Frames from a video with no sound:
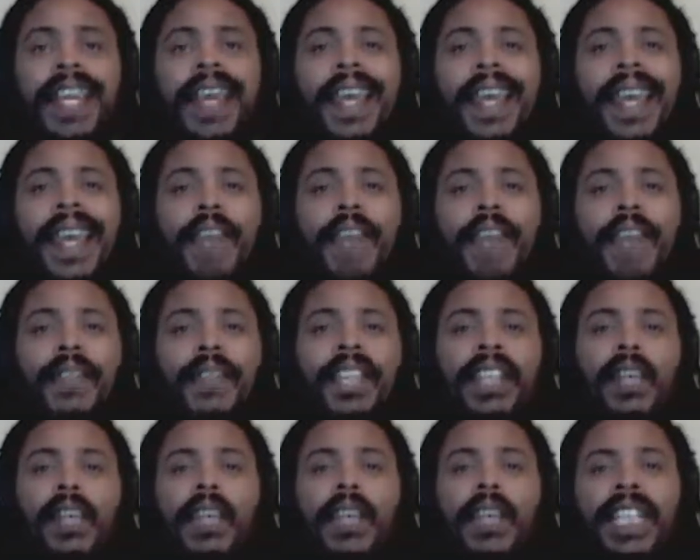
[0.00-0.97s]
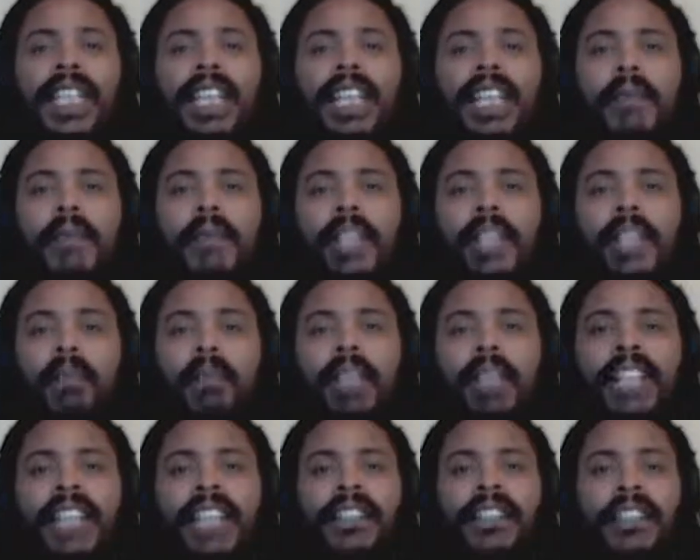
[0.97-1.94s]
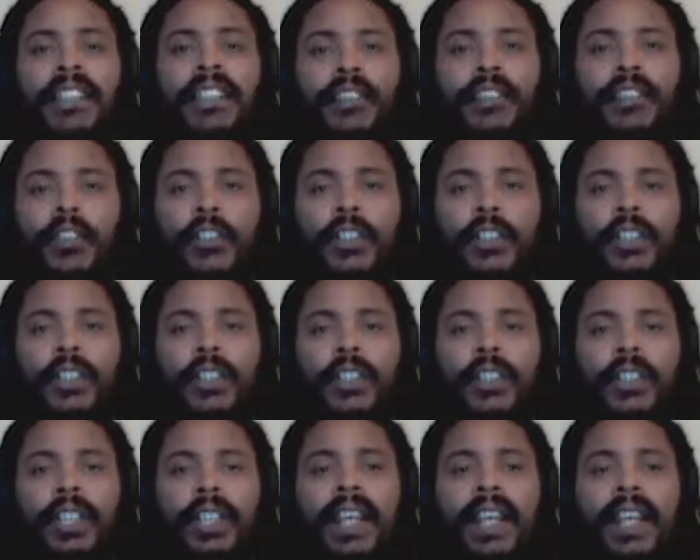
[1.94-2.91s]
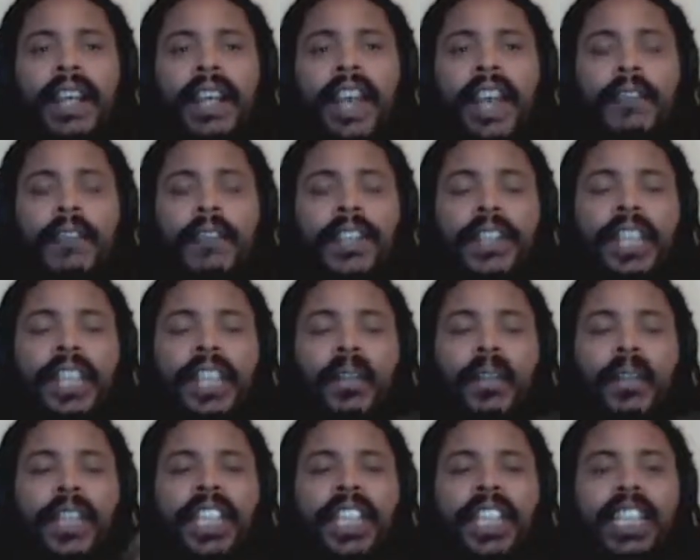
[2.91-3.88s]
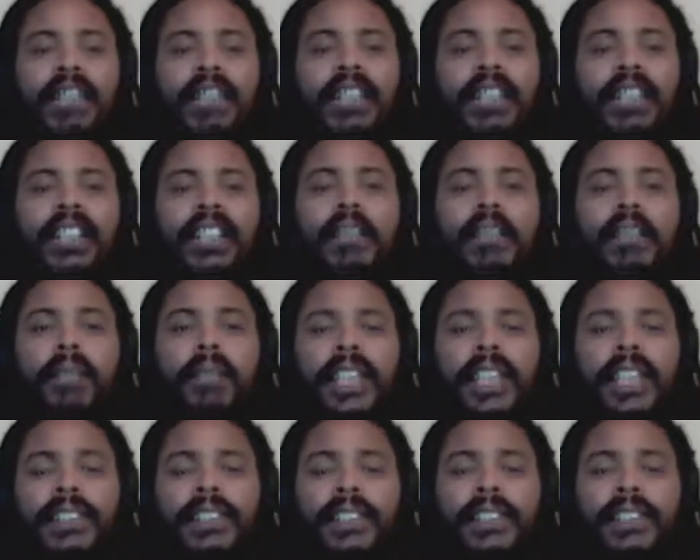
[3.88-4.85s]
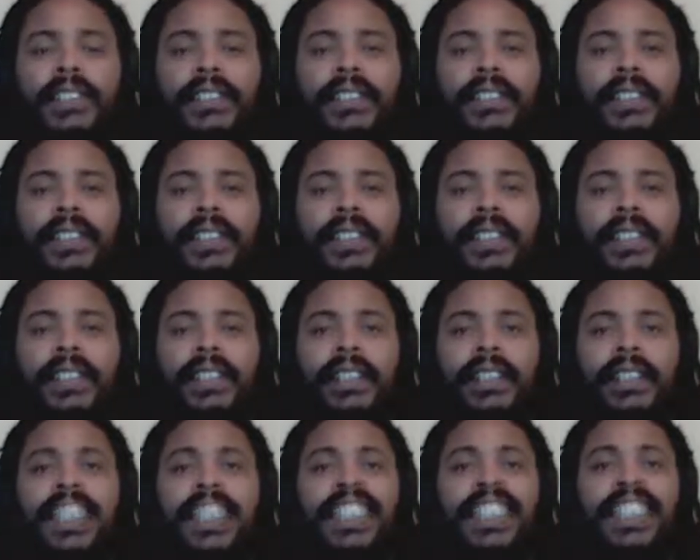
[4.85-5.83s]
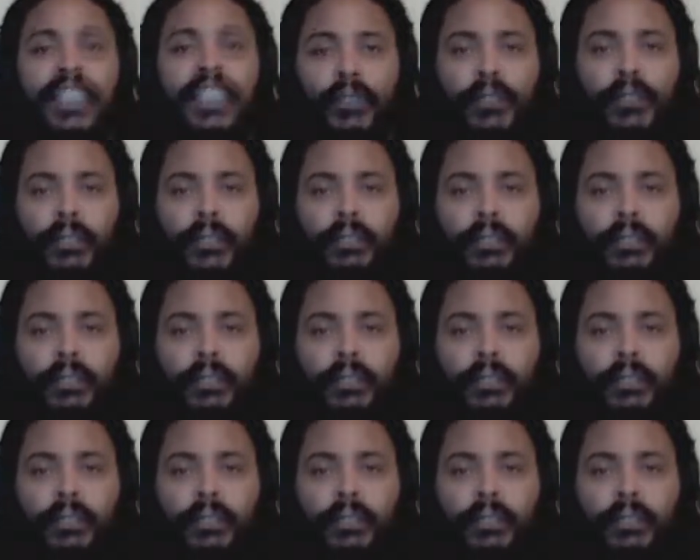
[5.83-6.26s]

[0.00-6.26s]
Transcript: Everything we deem as pleasant is good. Everything we deem as unpleasant is evil.